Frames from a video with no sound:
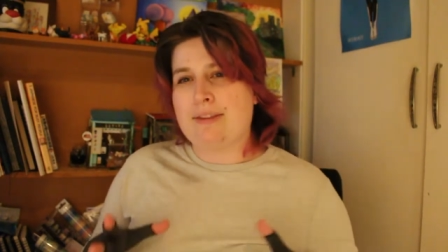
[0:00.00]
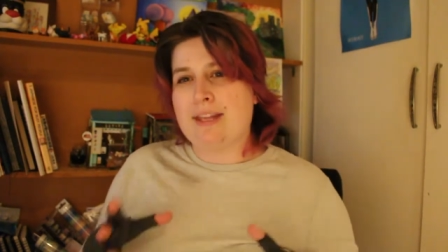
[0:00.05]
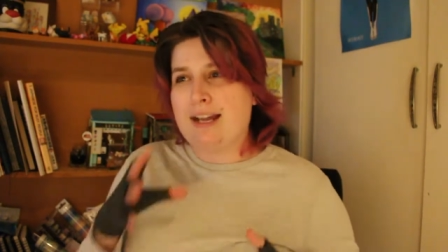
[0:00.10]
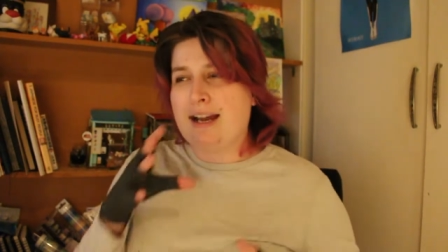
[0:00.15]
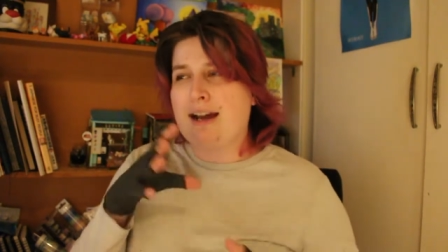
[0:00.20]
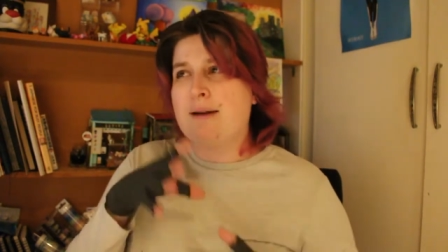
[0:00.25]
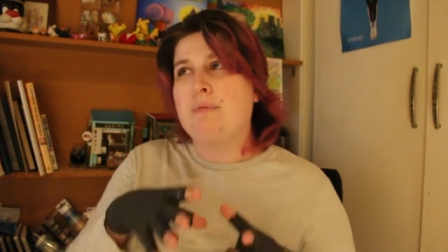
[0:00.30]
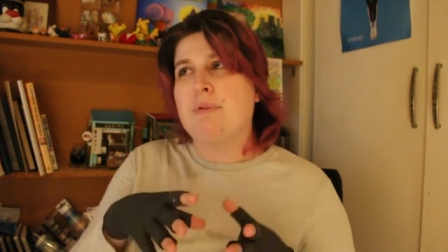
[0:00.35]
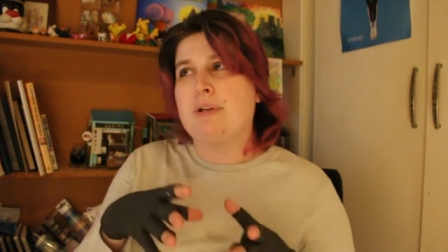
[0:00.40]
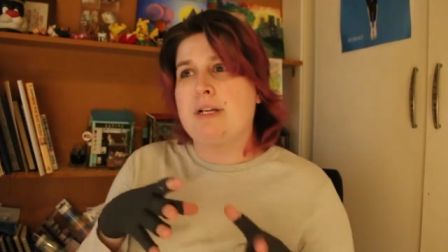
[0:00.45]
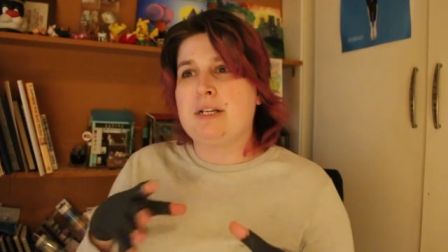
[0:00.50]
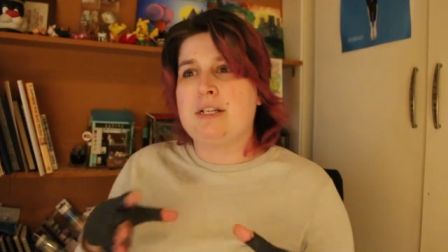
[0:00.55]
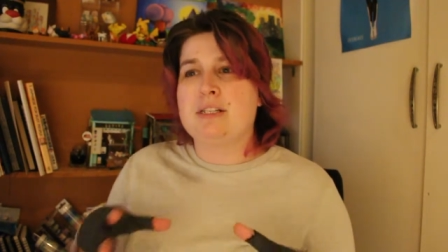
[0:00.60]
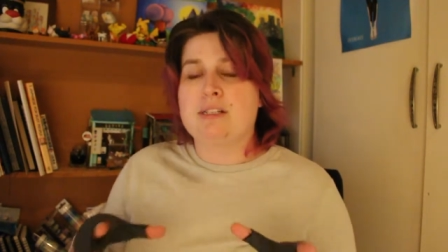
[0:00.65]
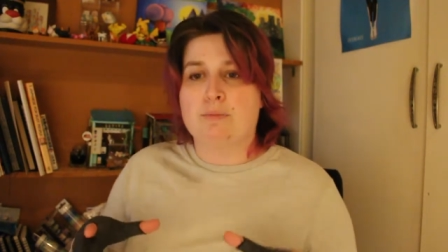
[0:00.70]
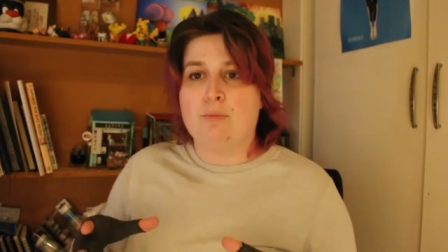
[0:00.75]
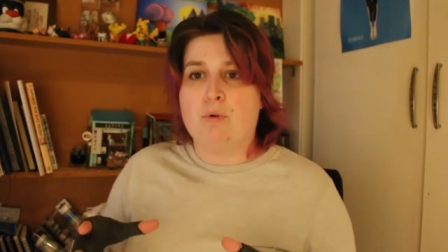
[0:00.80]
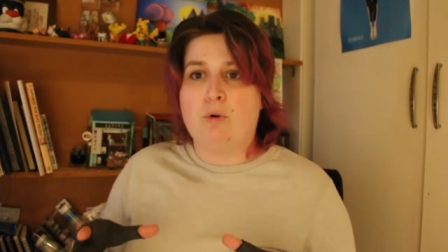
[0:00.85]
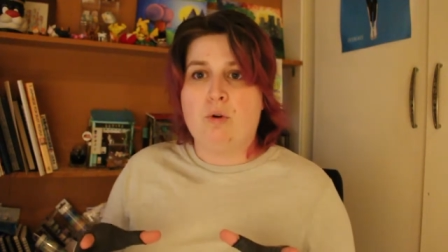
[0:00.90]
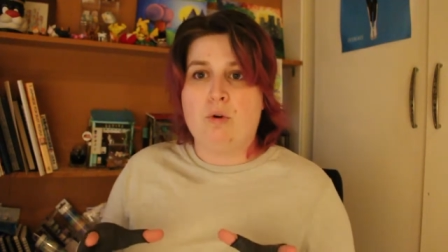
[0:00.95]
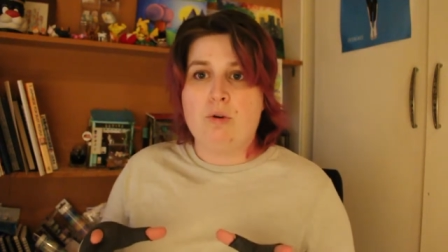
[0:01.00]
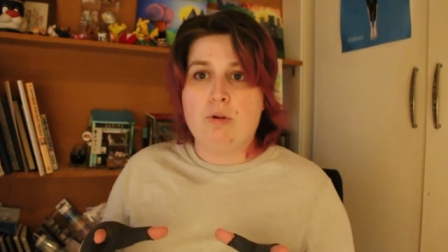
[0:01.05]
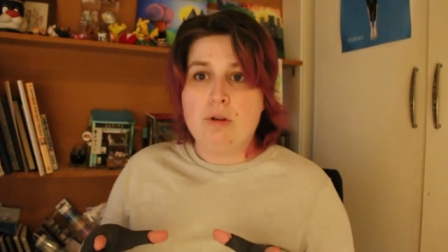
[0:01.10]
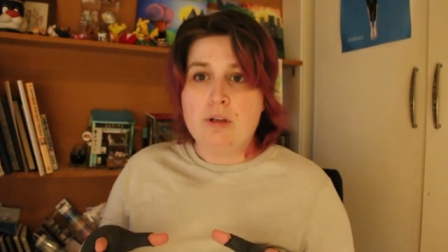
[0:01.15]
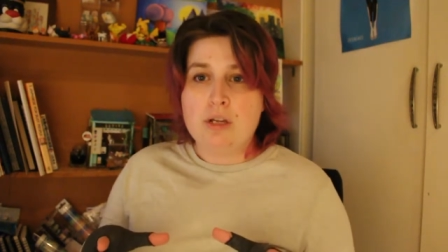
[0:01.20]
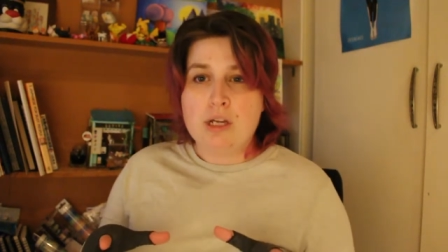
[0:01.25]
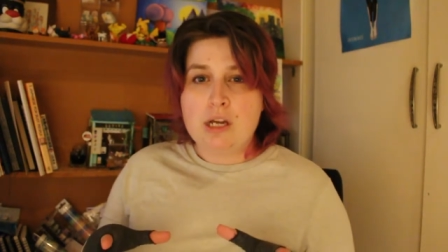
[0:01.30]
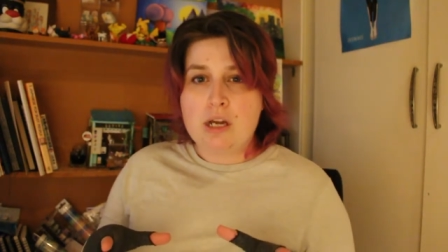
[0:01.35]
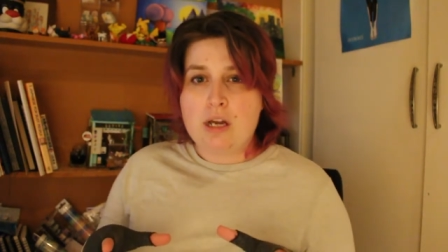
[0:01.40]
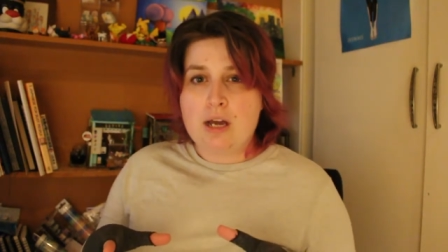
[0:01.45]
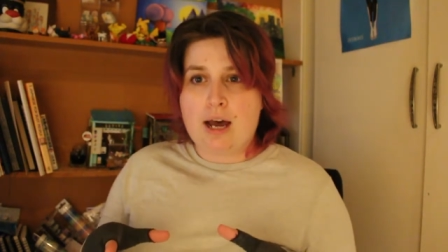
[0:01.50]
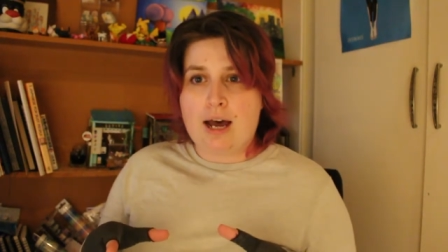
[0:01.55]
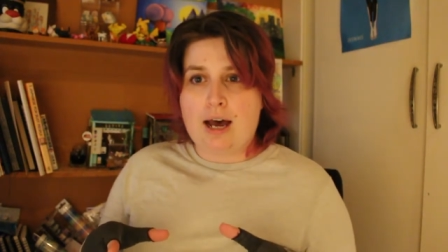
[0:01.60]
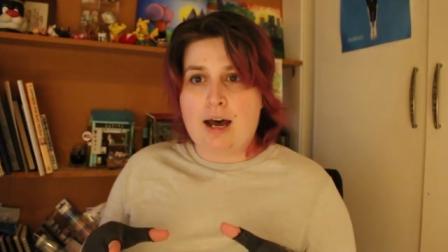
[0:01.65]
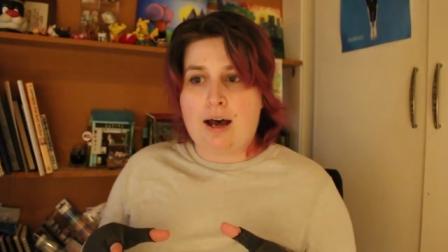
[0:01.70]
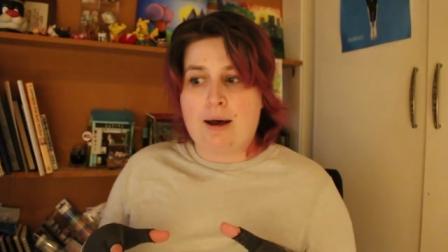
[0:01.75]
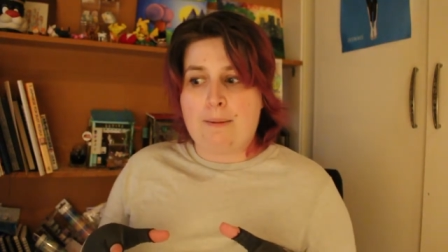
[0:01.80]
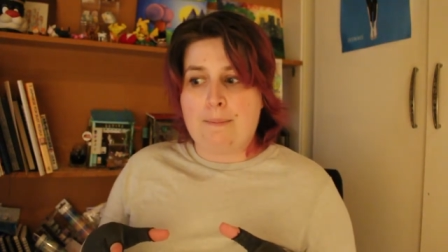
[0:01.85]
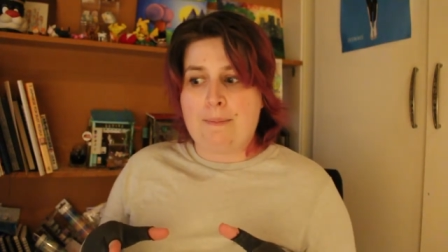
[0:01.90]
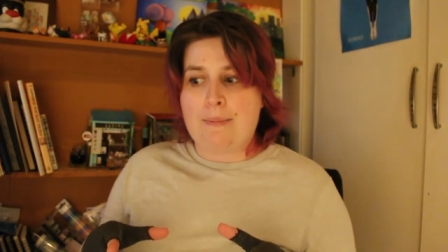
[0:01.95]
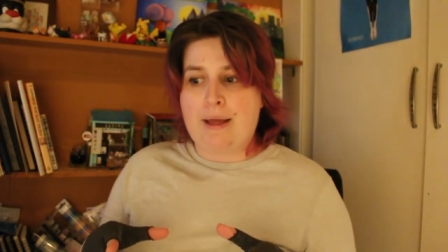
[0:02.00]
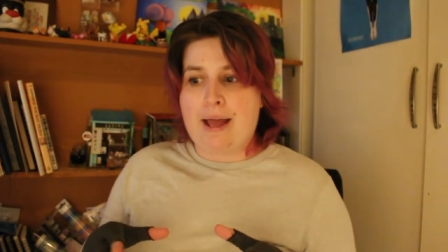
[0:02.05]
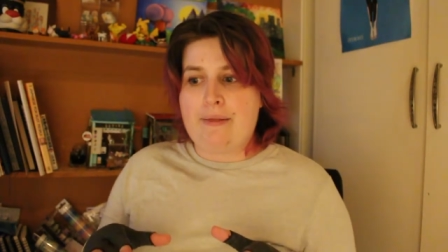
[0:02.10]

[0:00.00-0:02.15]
They are pretty small um,